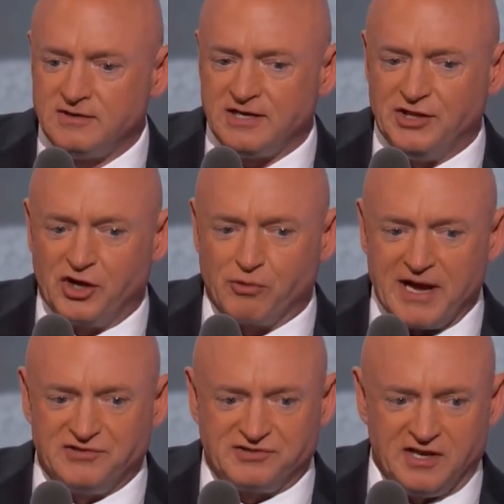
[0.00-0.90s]
in the
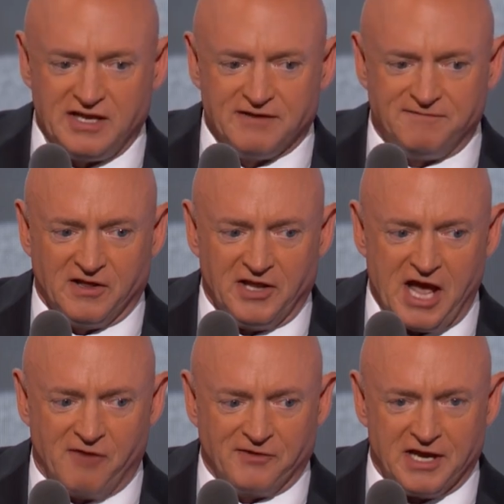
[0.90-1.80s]
great city of
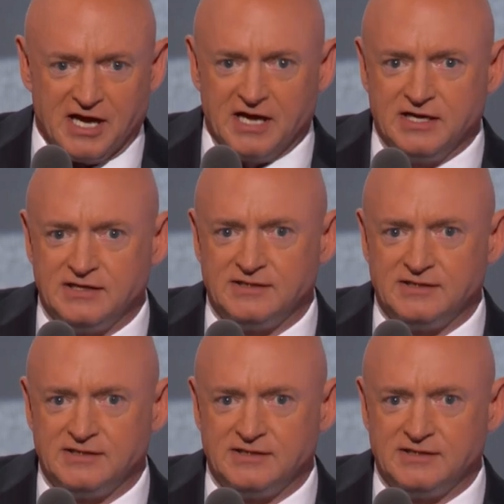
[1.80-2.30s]
Philadelphia.